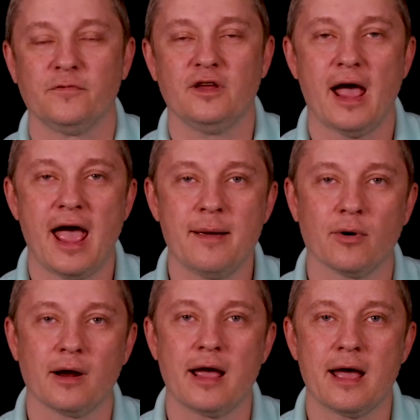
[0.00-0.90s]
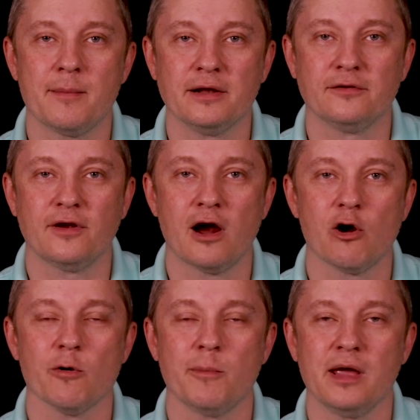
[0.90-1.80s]
See, Abraham and
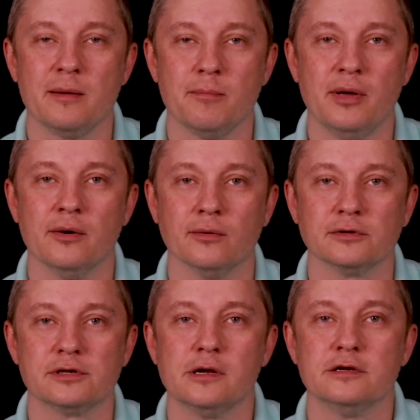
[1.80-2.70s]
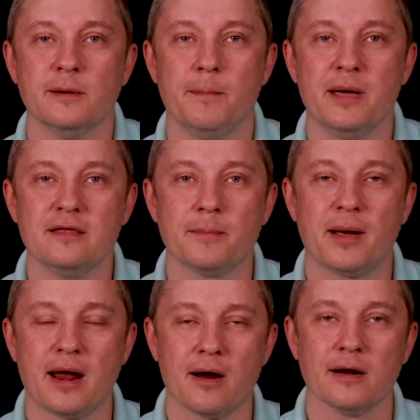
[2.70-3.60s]
Sarah are being built to be the
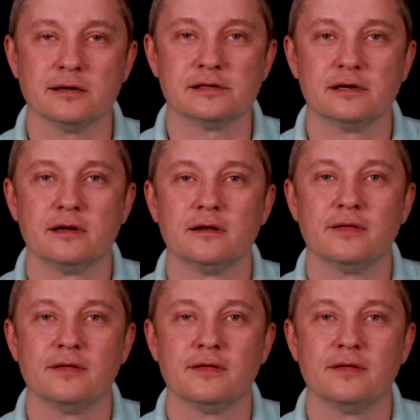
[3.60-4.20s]
parents